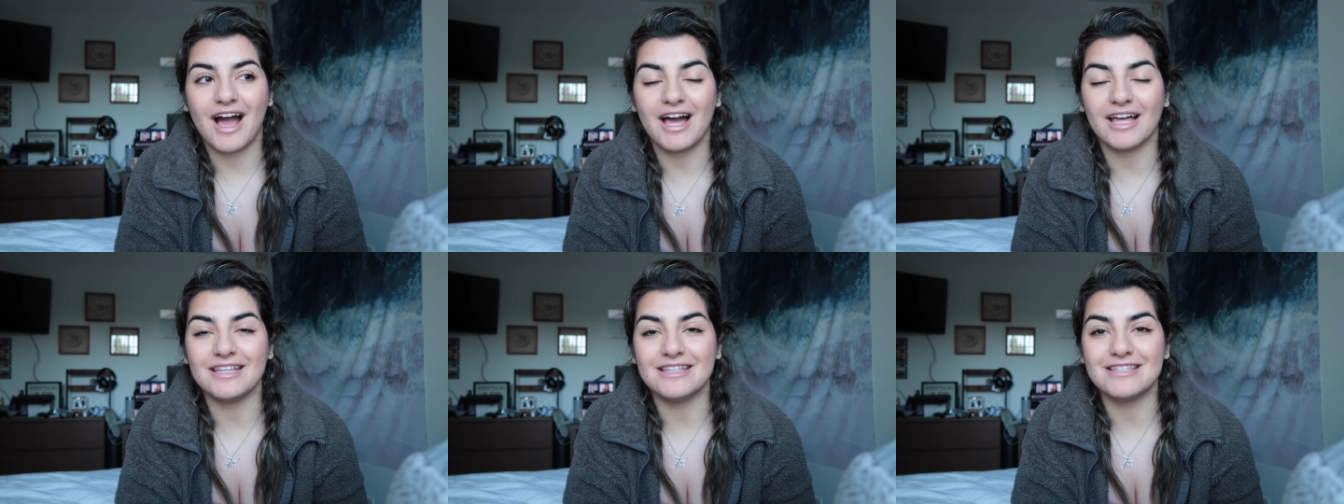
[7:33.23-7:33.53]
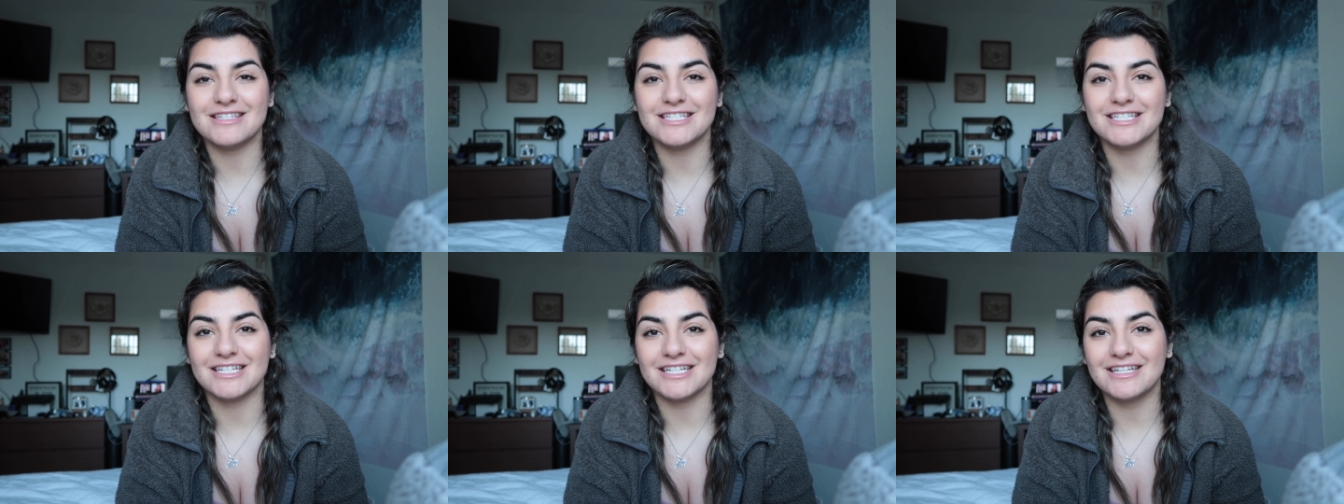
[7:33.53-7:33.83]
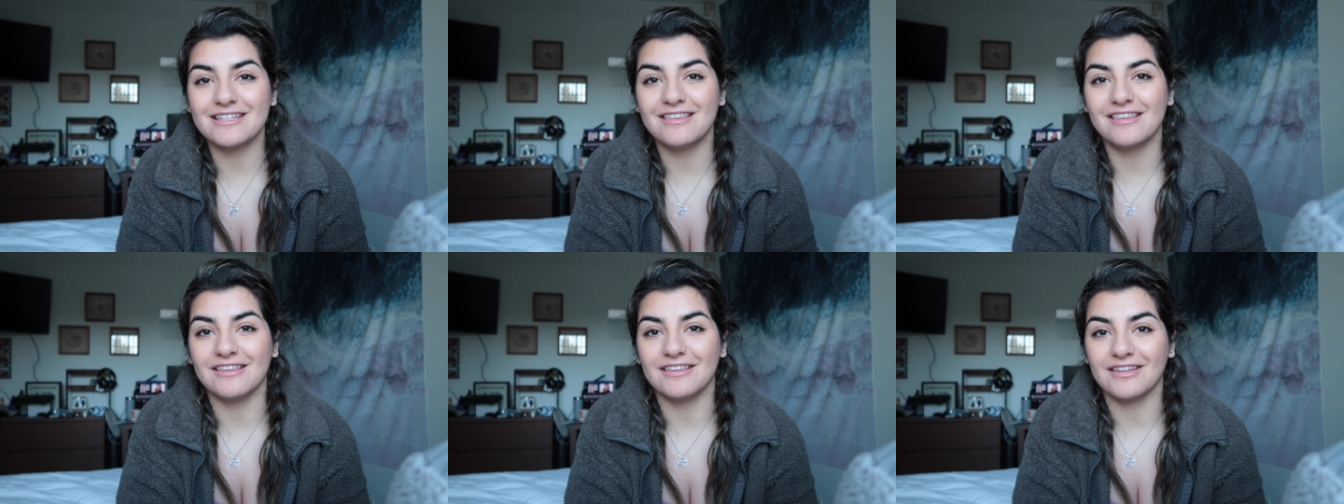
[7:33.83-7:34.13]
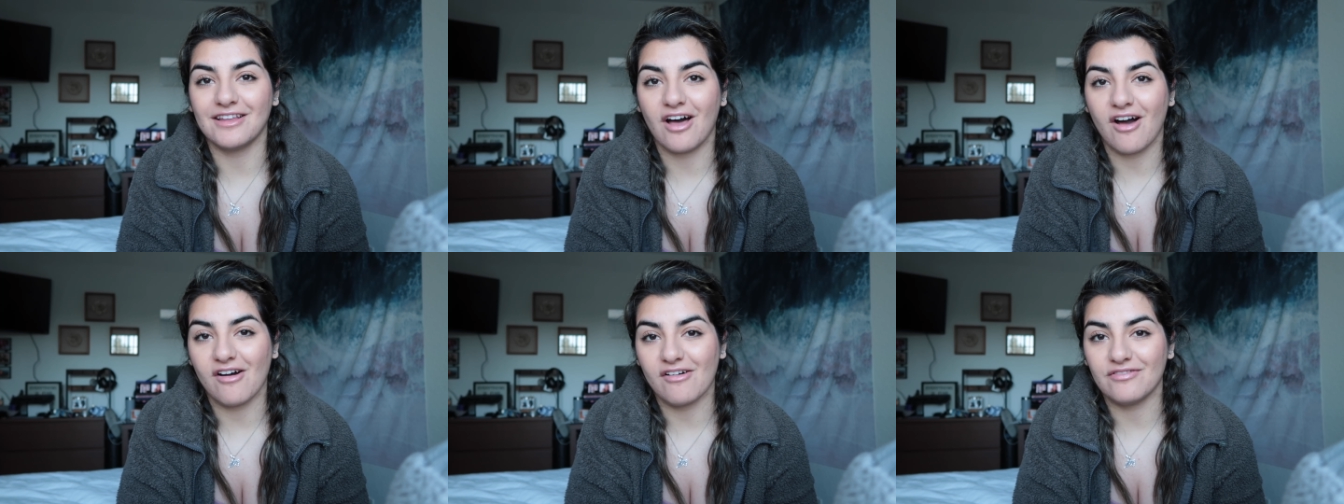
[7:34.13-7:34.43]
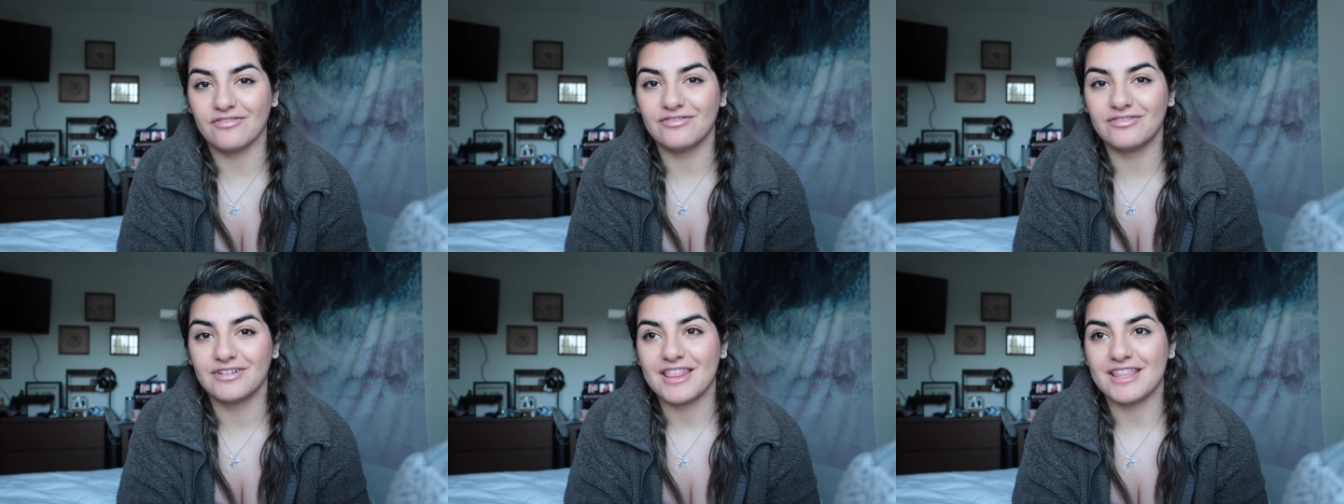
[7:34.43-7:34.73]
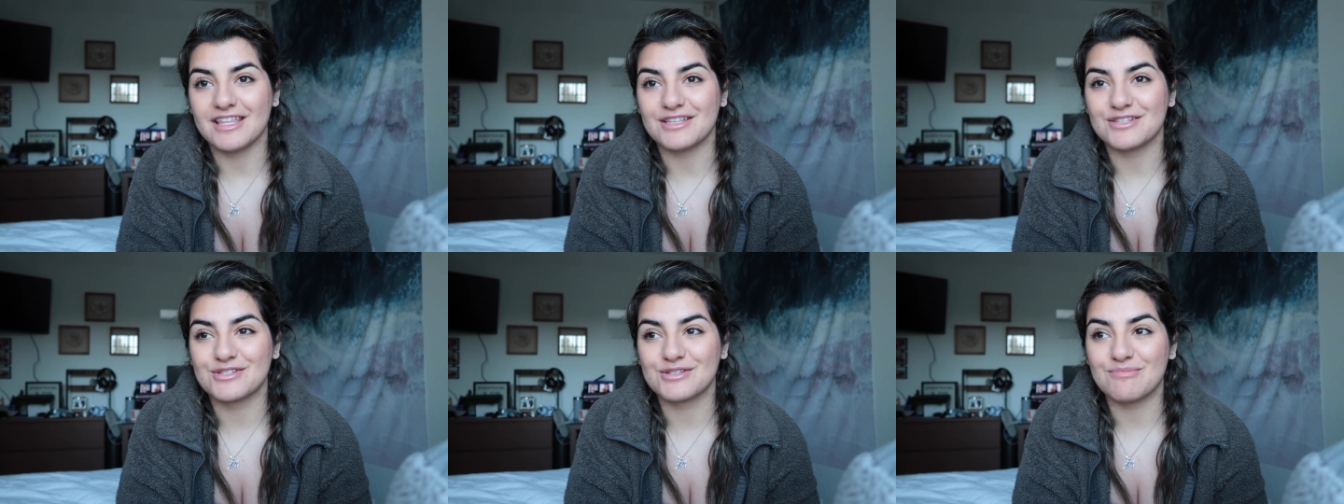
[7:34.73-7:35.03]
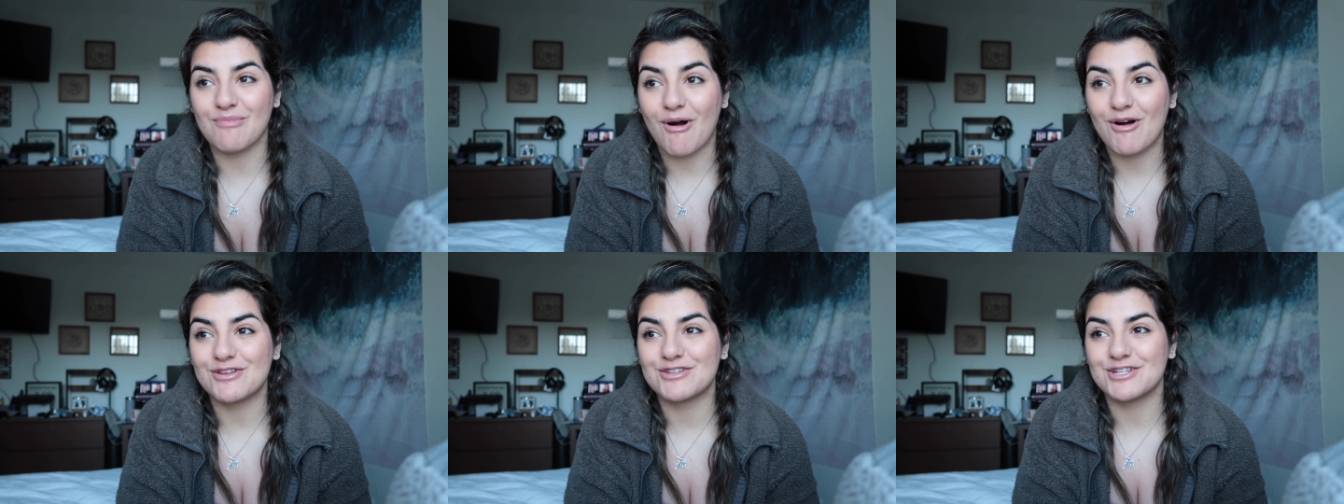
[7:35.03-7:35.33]
I did love the
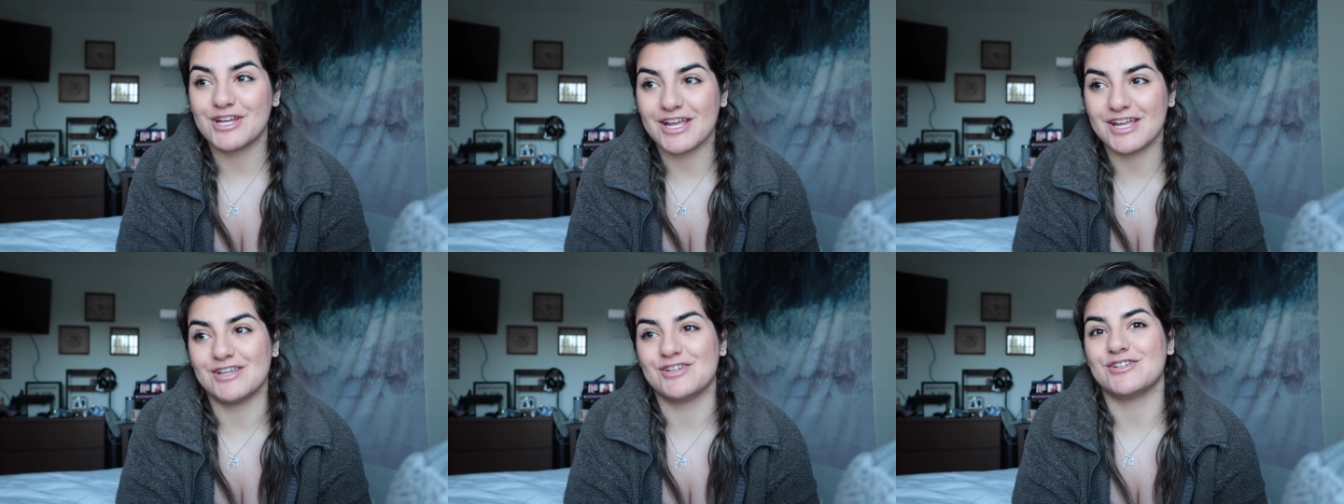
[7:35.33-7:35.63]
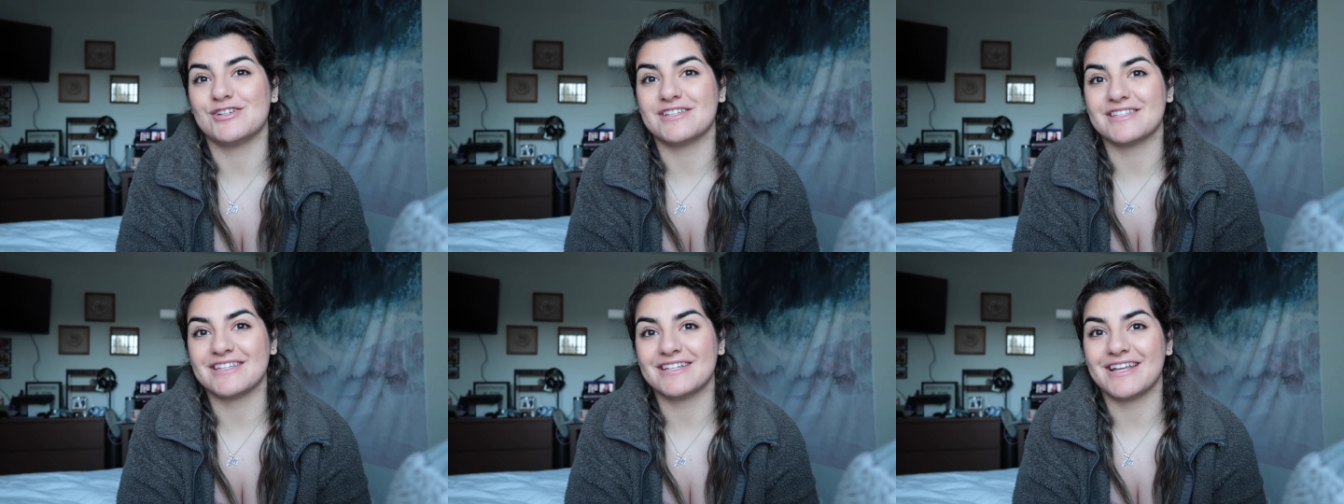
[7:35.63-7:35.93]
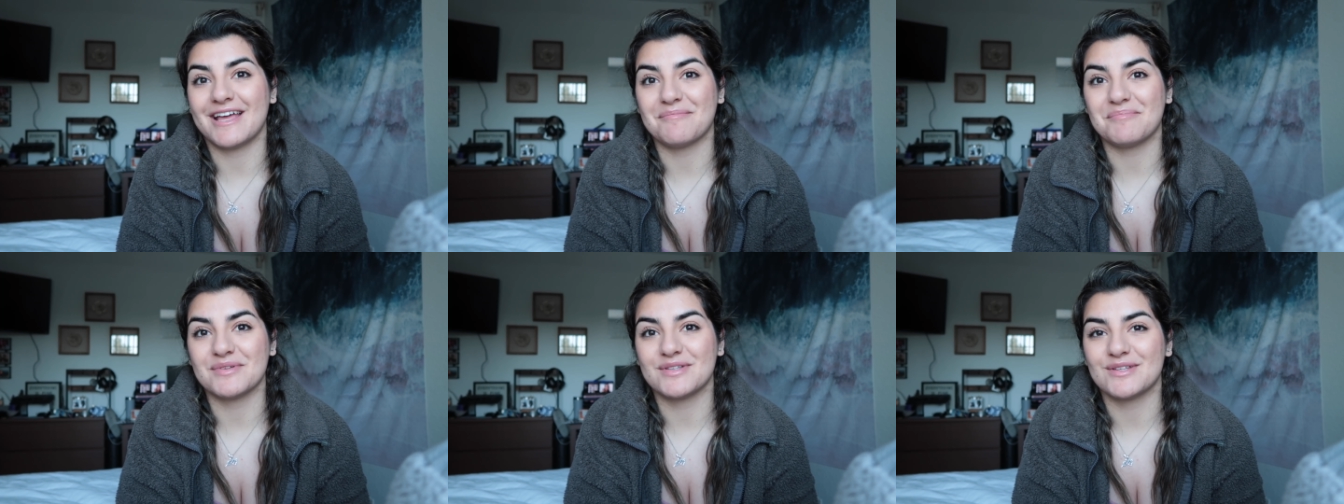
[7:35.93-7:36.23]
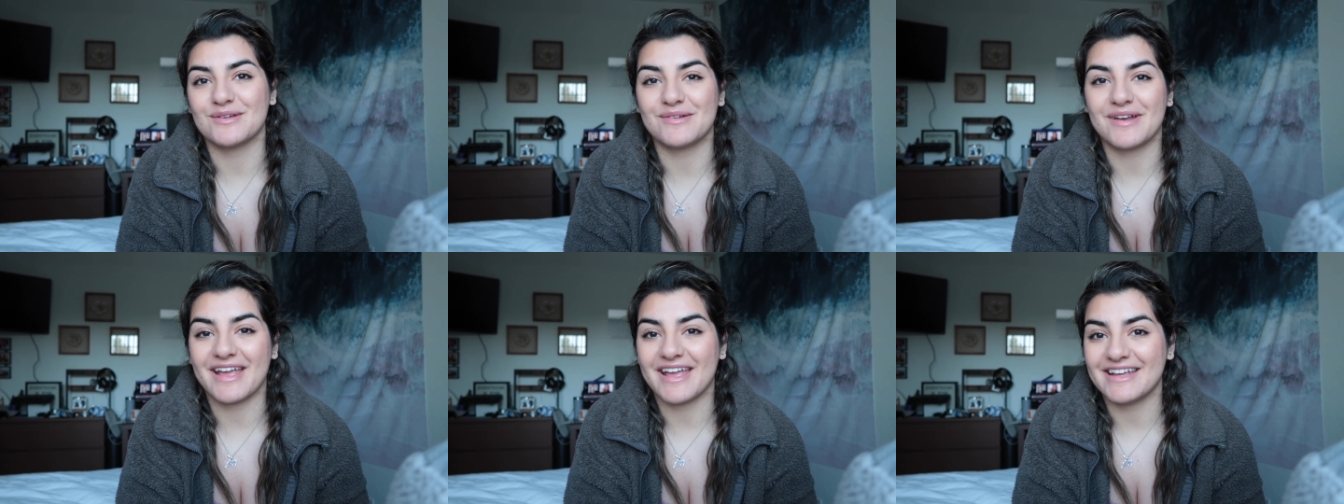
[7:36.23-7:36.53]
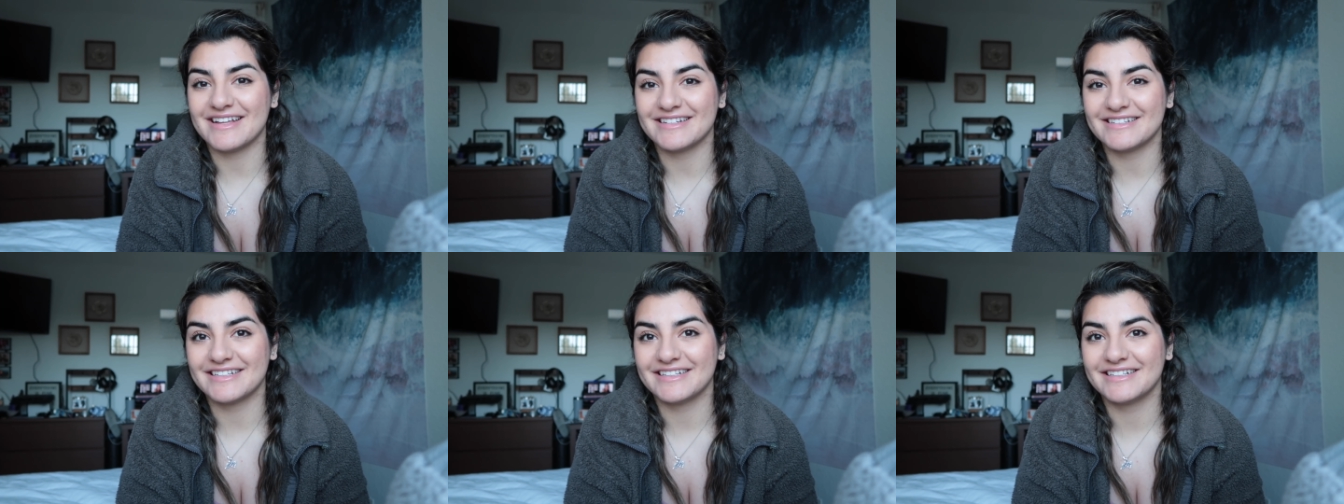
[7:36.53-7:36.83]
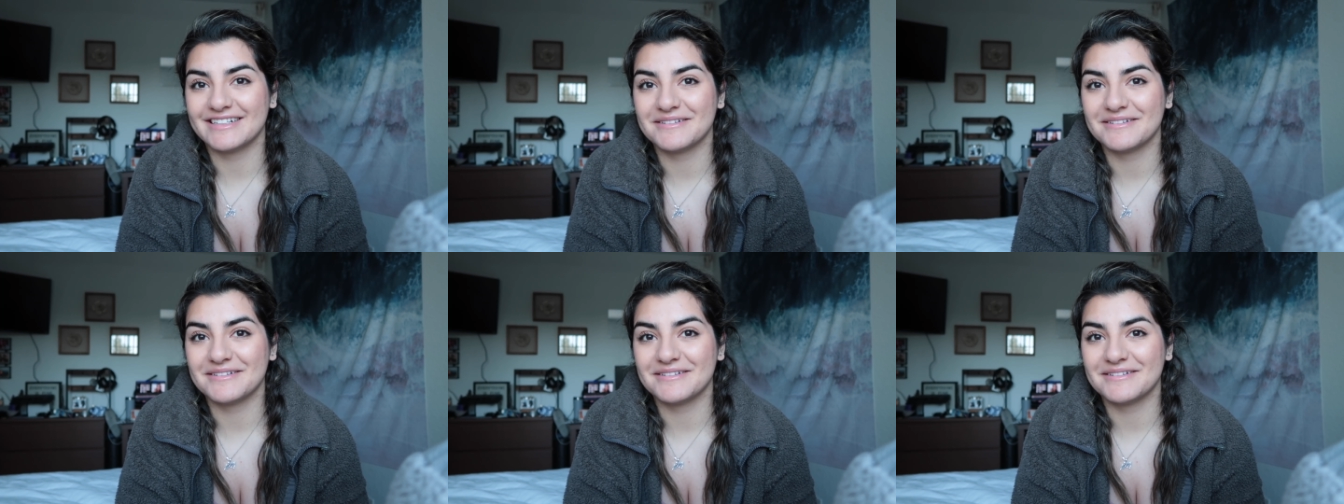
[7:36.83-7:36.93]
small changes in episode 8.